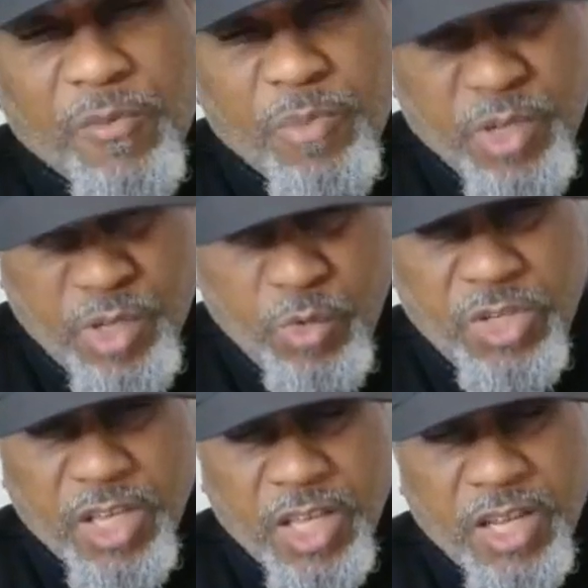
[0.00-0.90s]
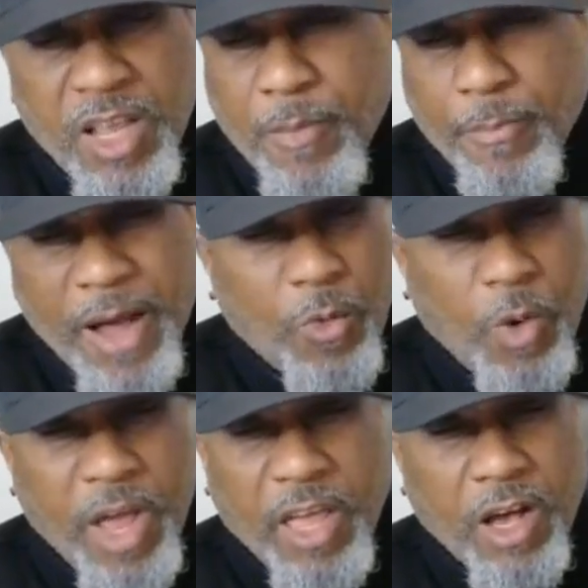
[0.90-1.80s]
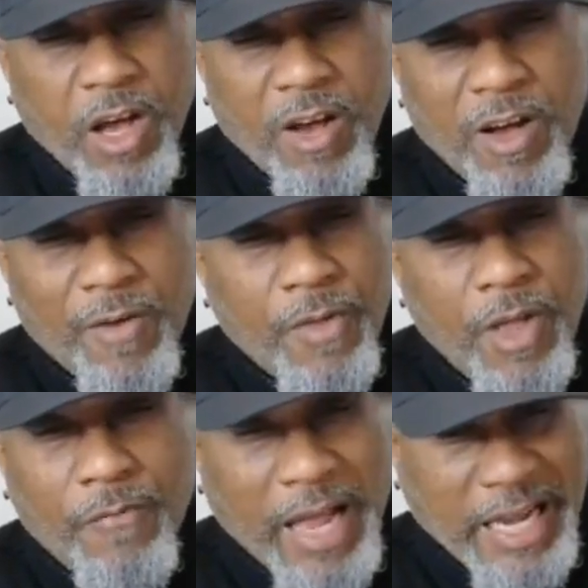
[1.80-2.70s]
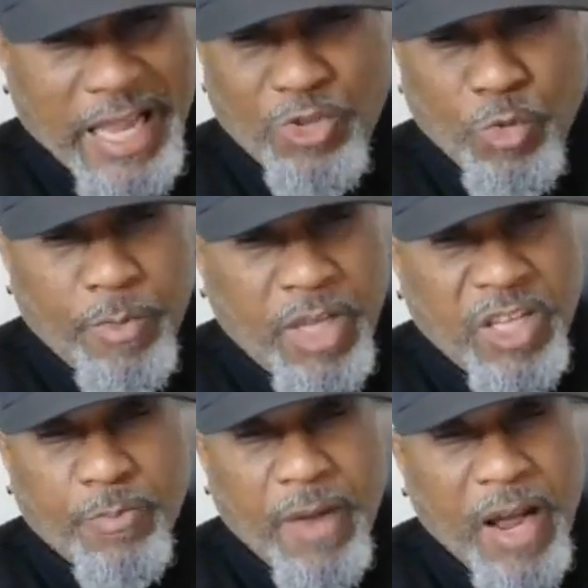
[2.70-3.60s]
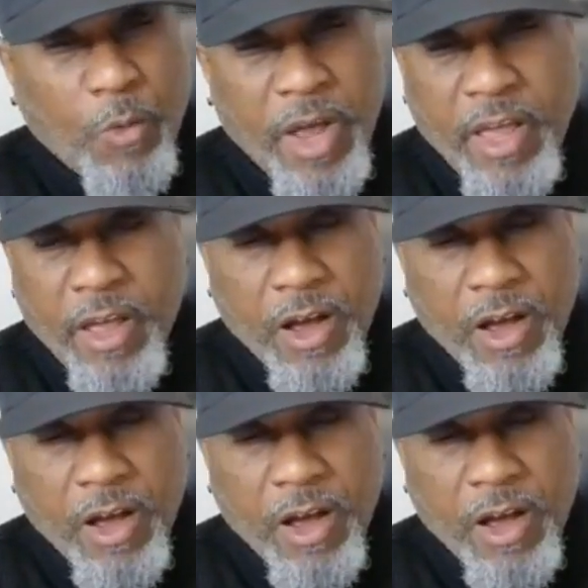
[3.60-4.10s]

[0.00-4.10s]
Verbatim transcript: of producing it by way of financial means, by way